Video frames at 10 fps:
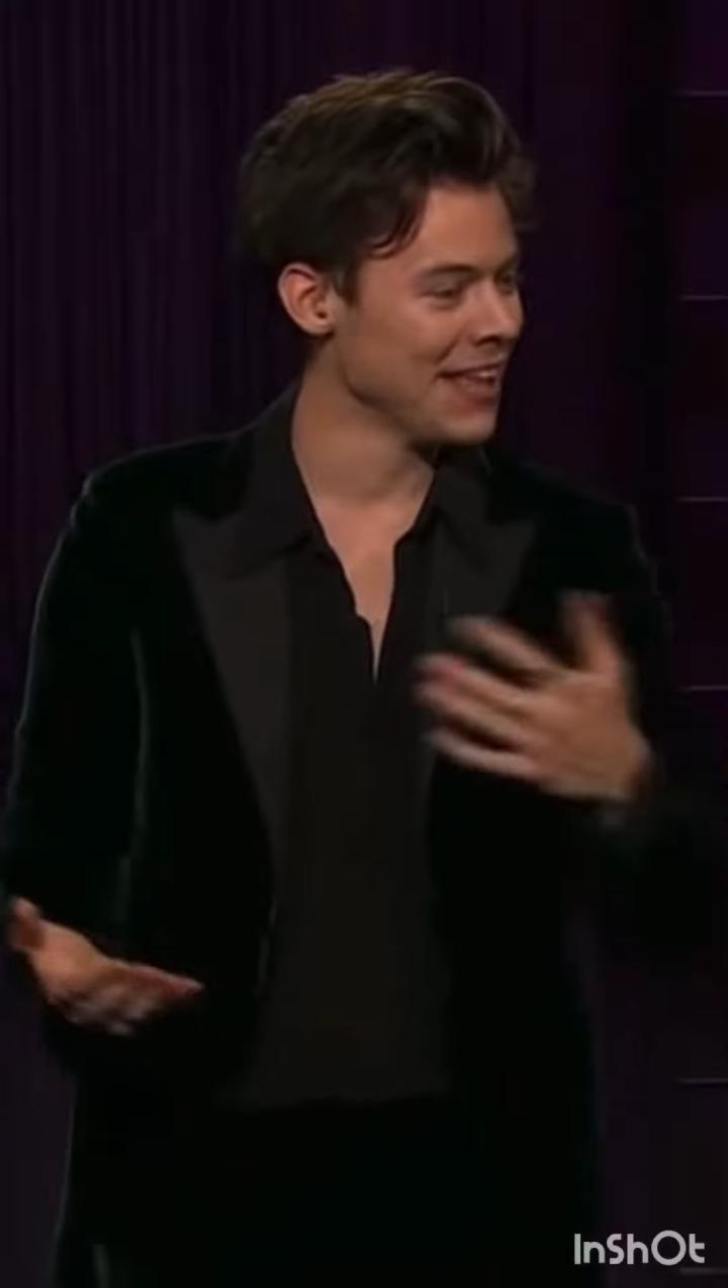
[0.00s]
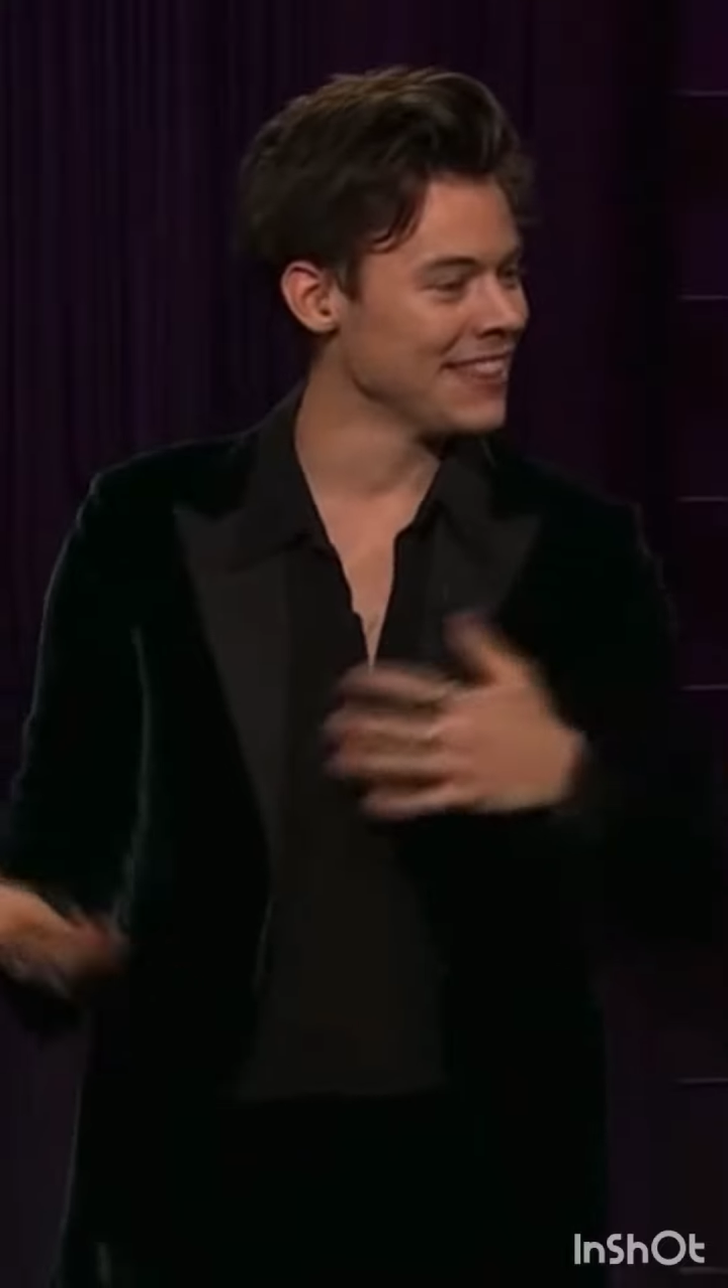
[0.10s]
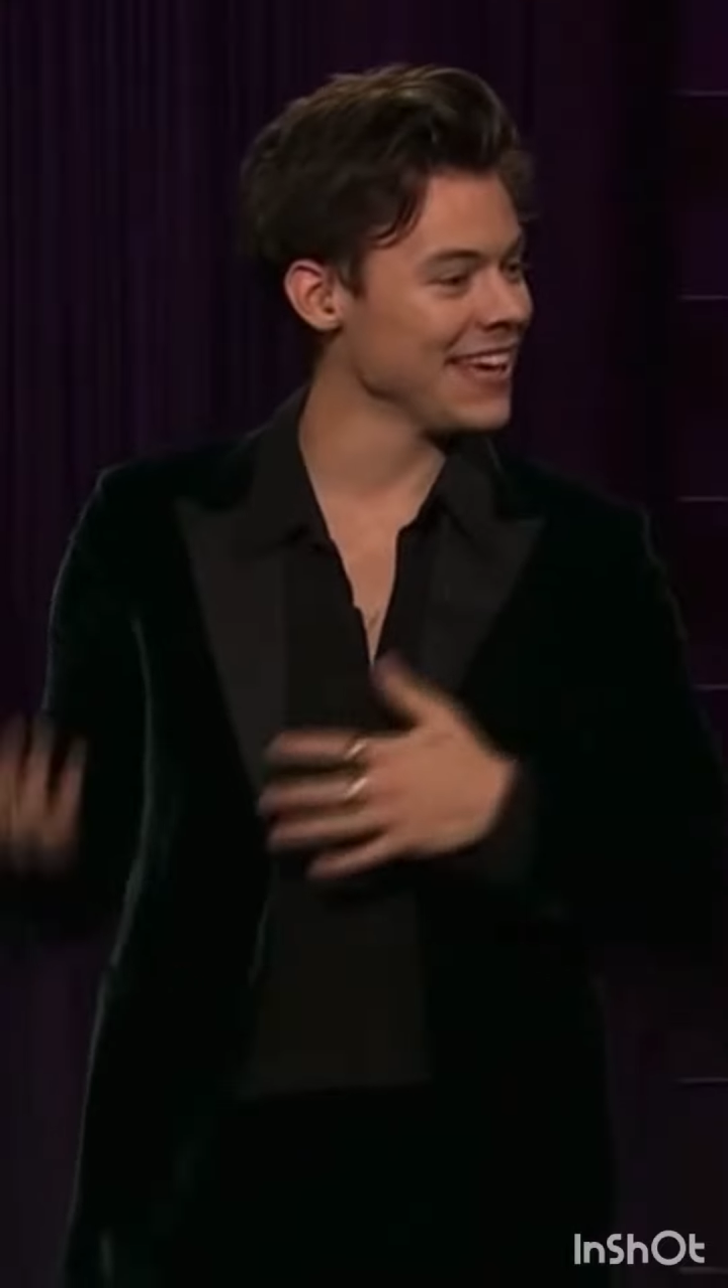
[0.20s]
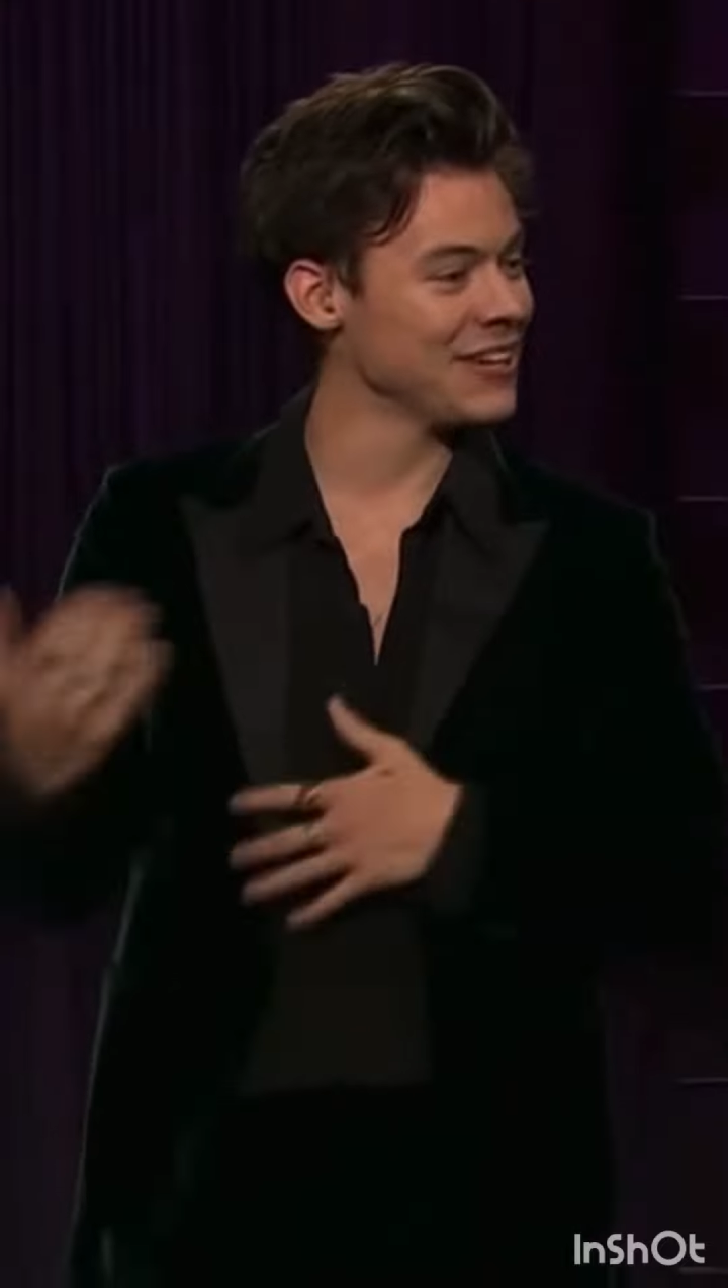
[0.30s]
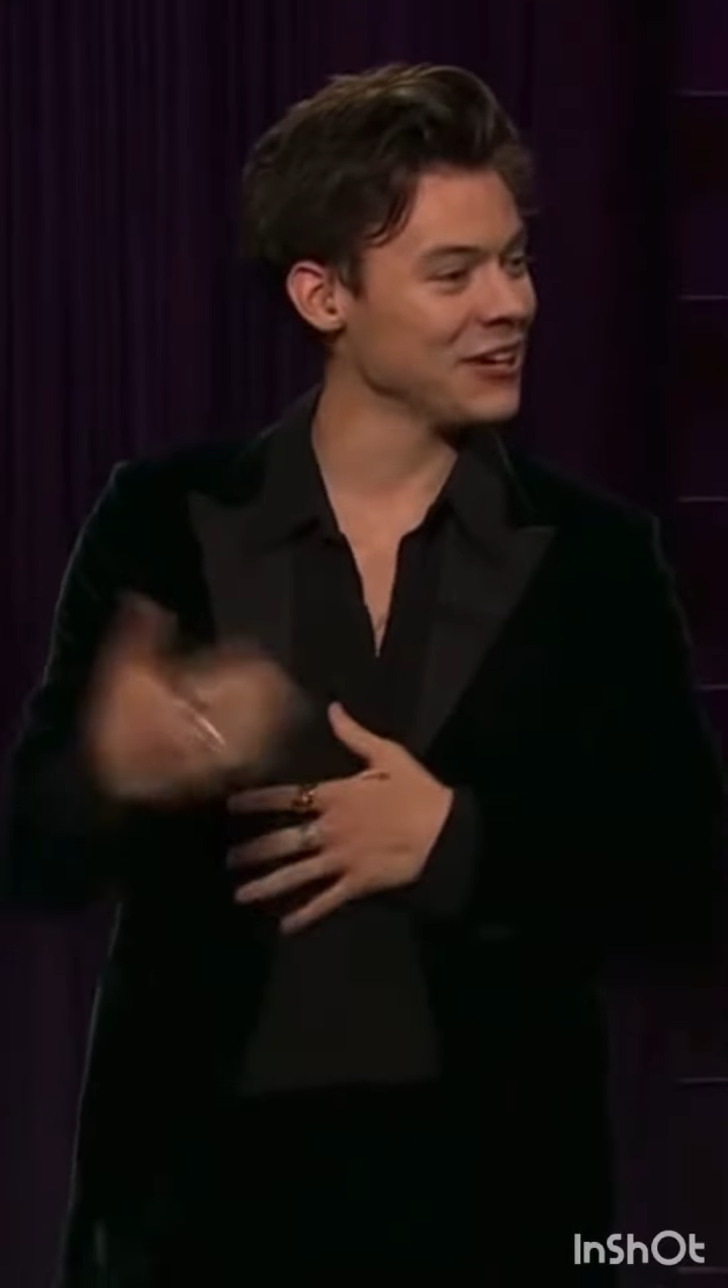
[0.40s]

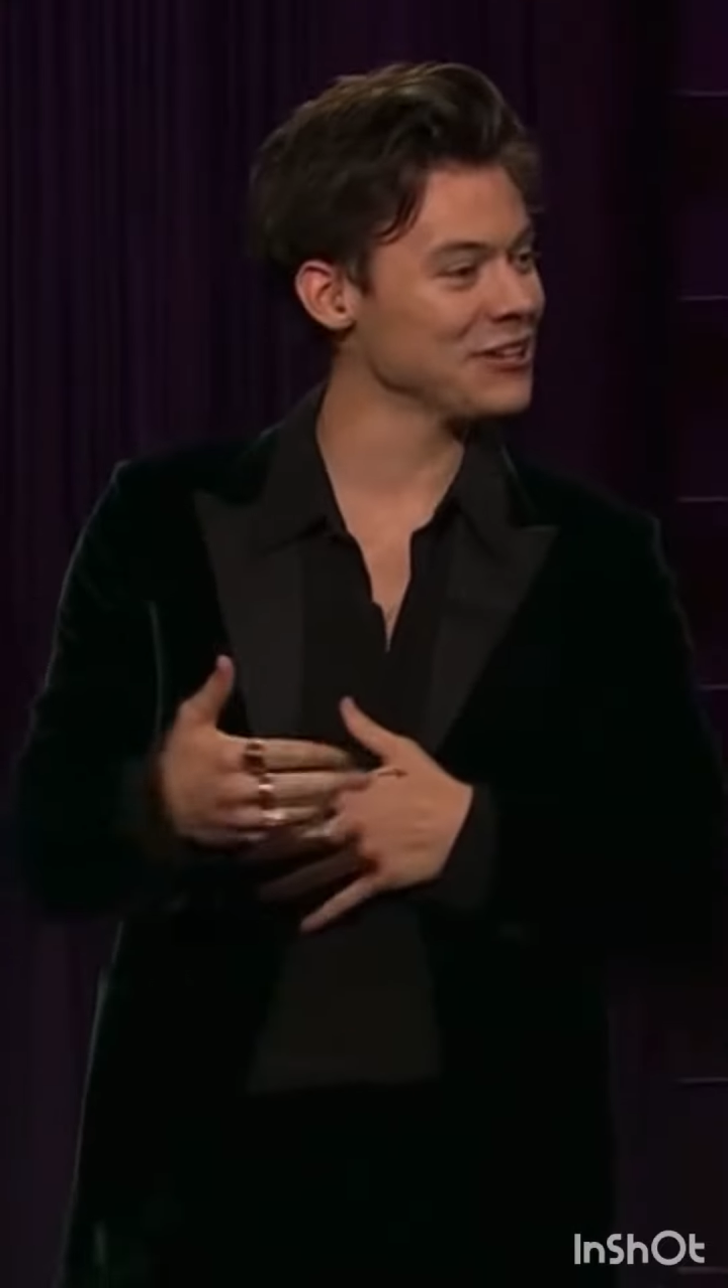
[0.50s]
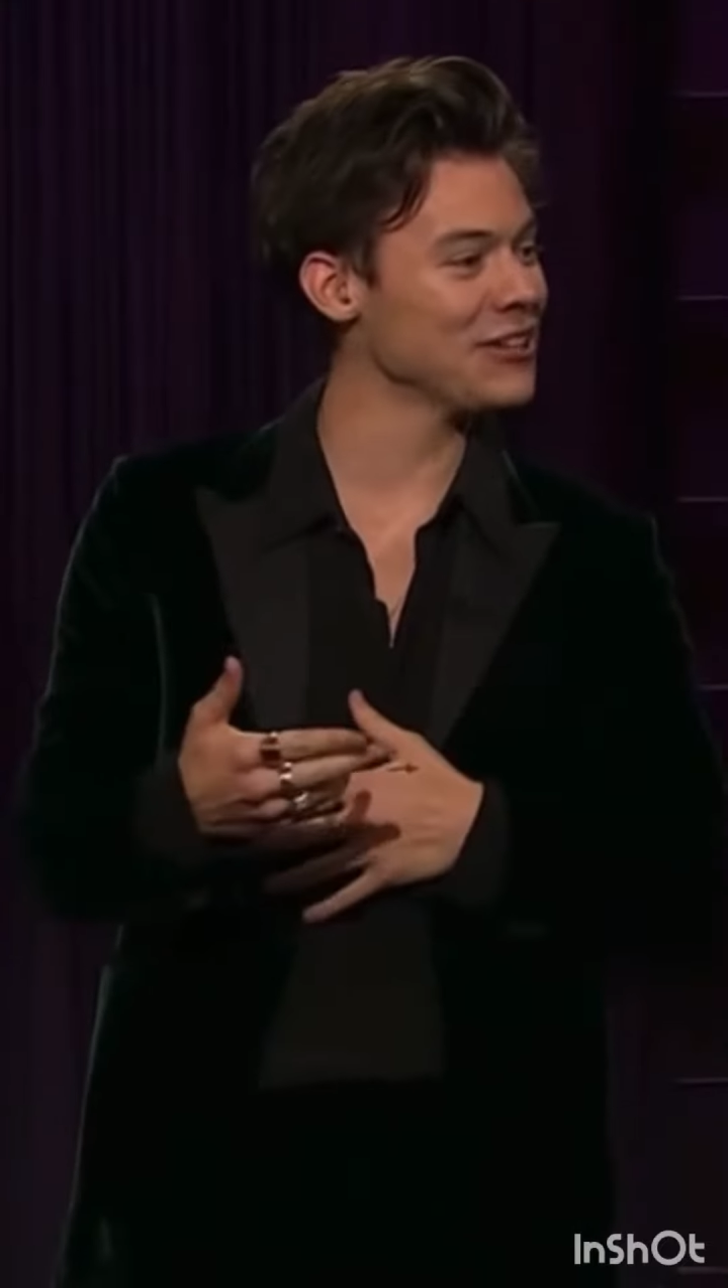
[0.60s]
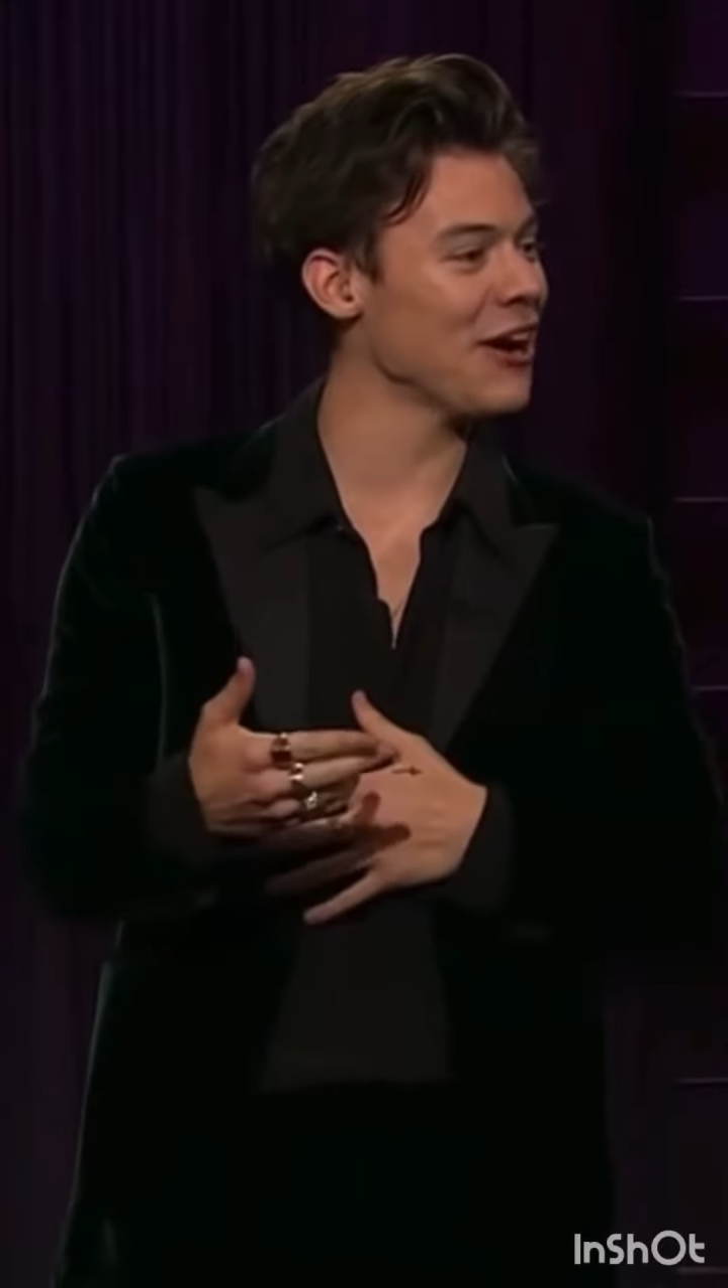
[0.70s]
they could